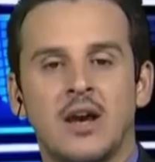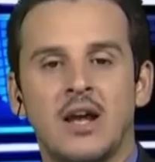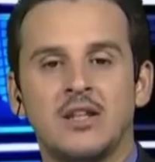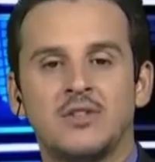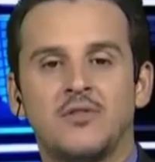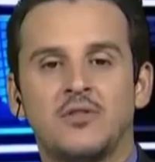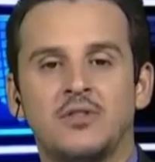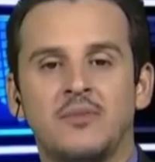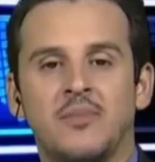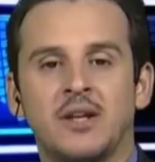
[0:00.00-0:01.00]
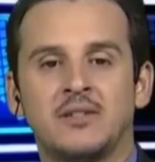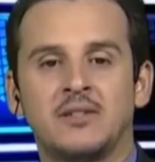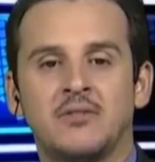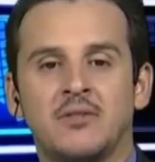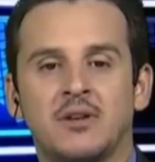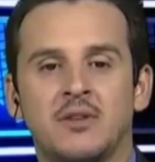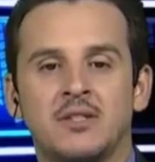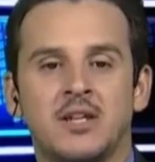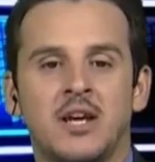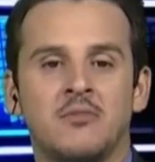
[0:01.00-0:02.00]
At least fourteen Palestinian Red
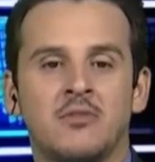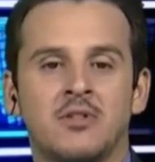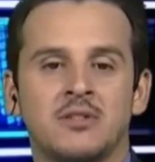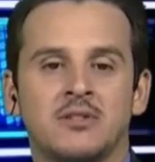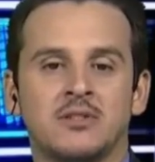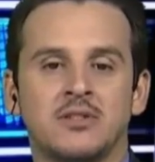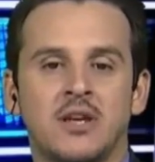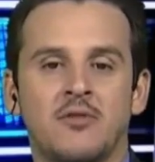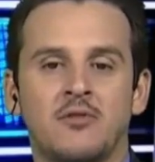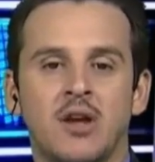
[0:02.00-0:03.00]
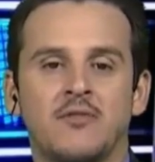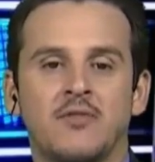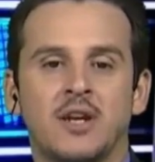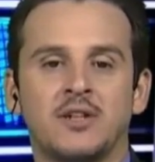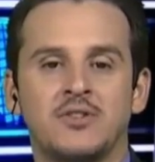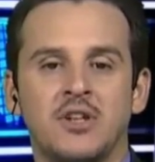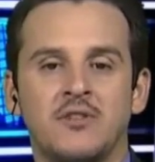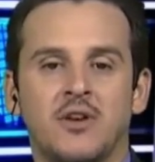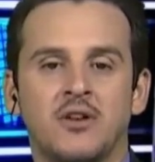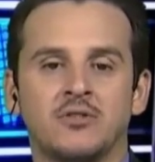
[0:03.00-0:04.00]
Crescent ambulances have arrived at
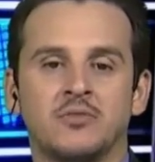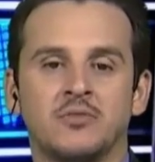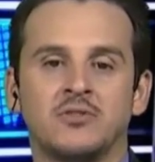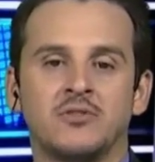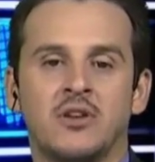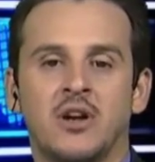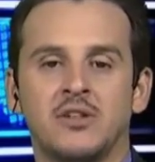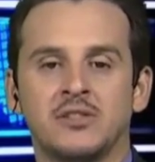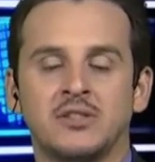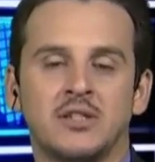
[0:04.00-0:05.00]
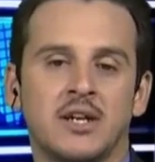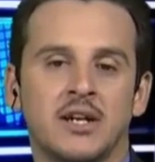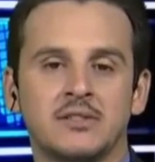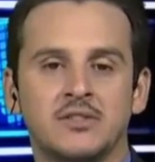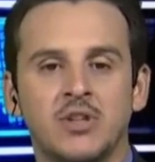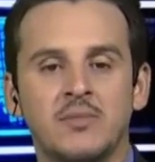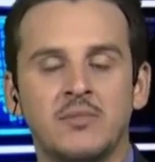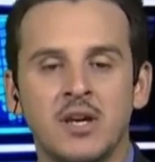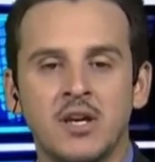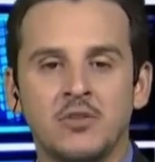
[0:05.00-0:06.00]
Al-Shifa Hospital, the largest in the Gaza
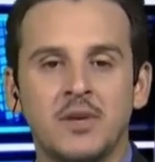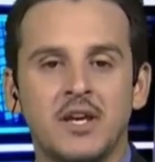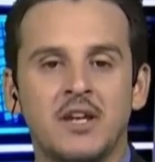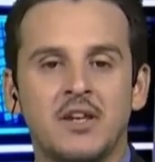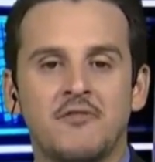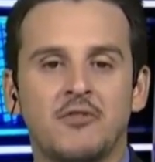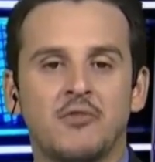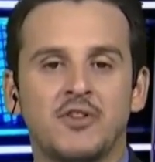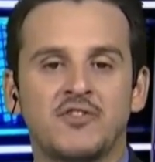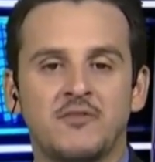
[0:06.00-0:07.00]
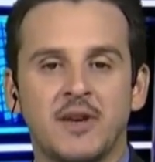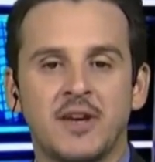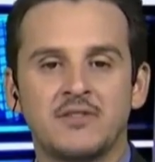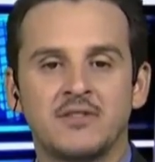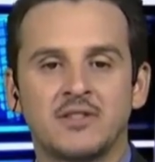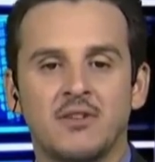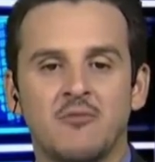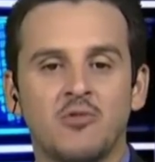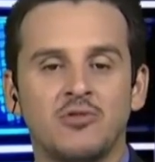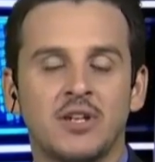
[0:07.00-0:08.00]
Strip, to begin the evacuation of patients
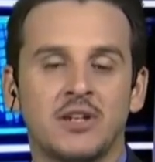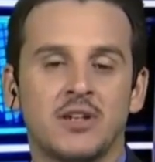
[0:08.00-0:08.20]
and wounded